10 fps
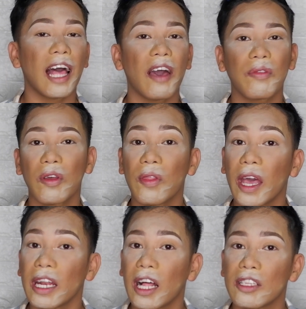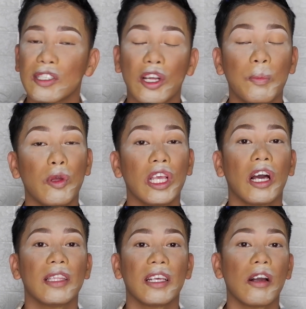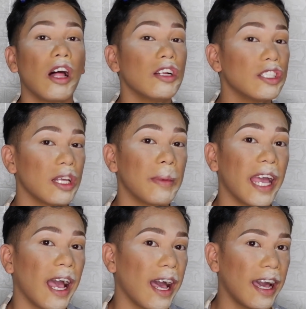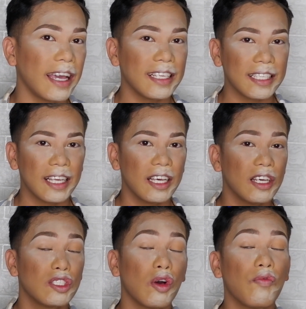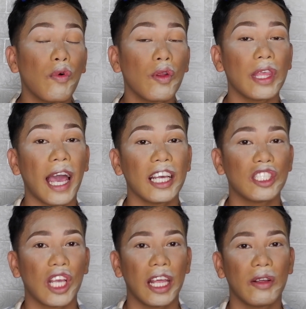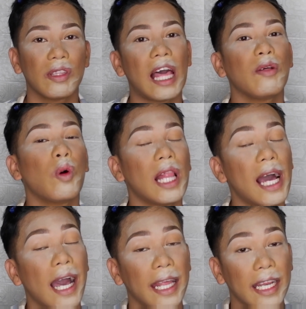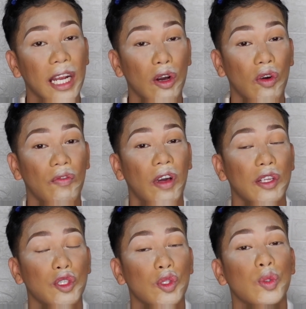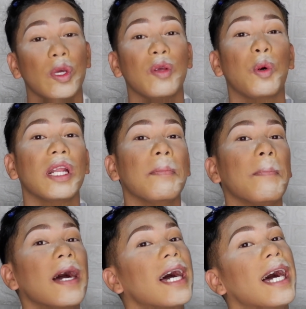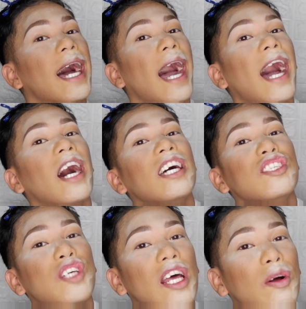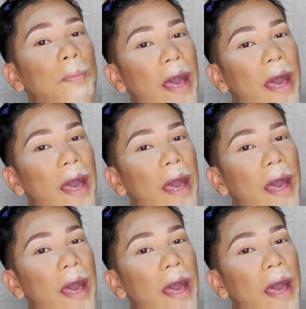After that, I'll start putting on the colors on my eyes. So for the eyeshadow, dahil wala nga rin akong Fashion21 na eyeshadow